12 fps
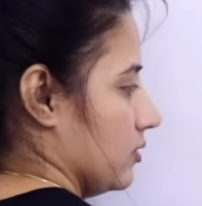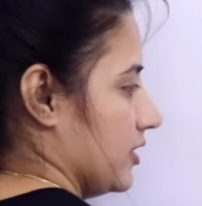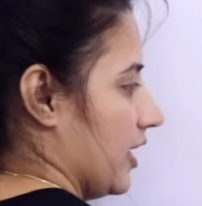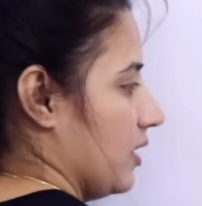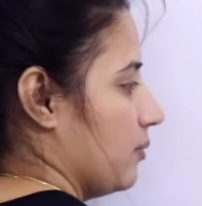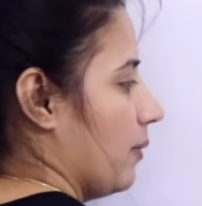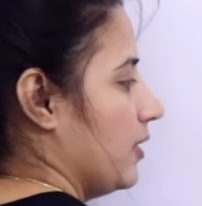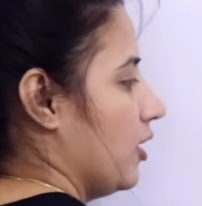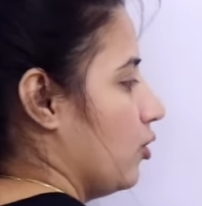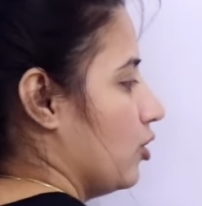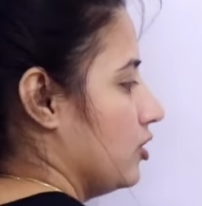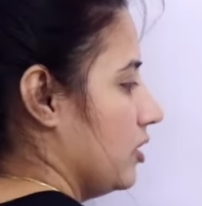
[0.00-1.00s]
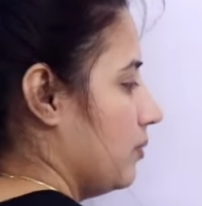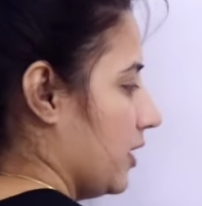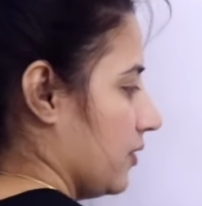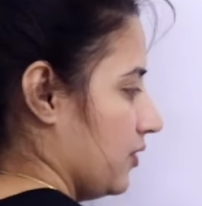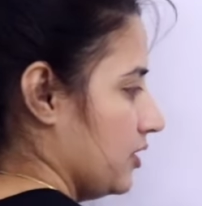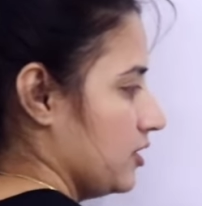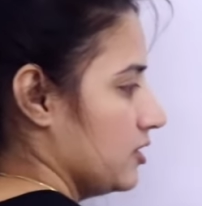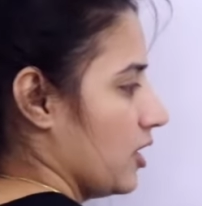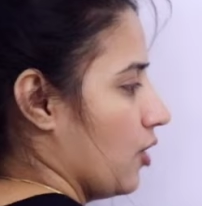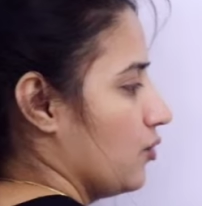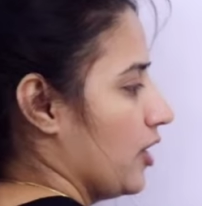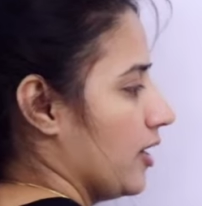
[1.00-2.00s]
static memory allocation, but this is
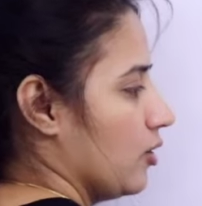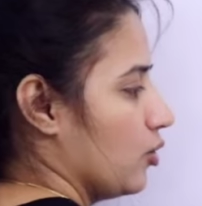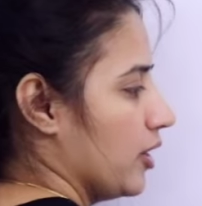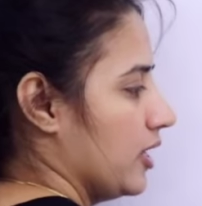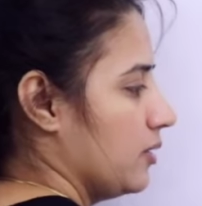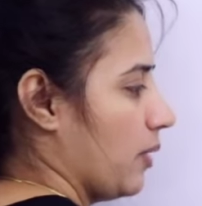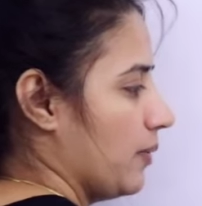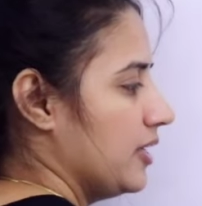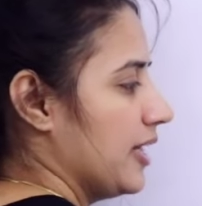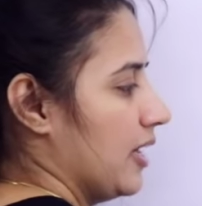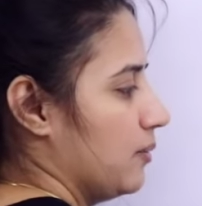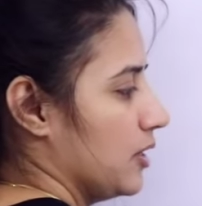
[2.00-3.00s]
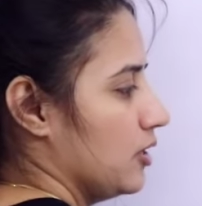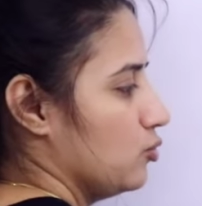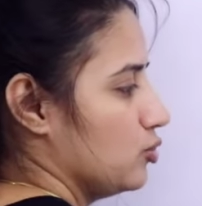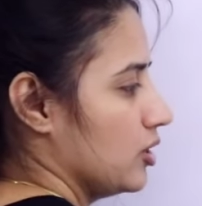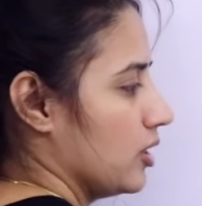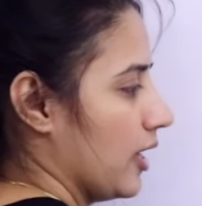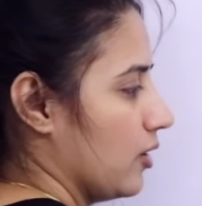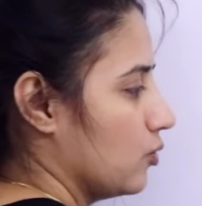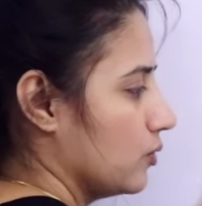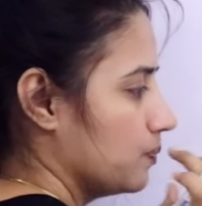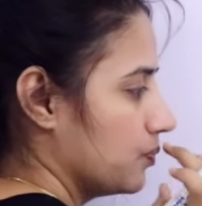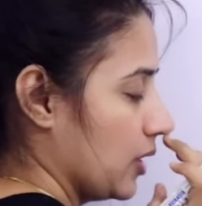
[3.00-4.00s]
how we are allocating memory dynamically using calloc,
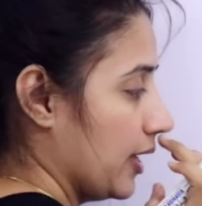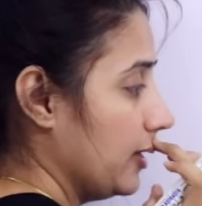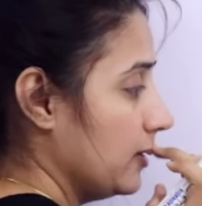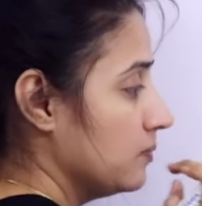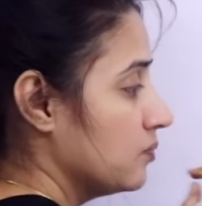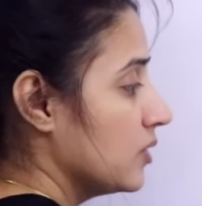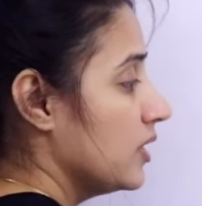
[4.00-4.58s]
right?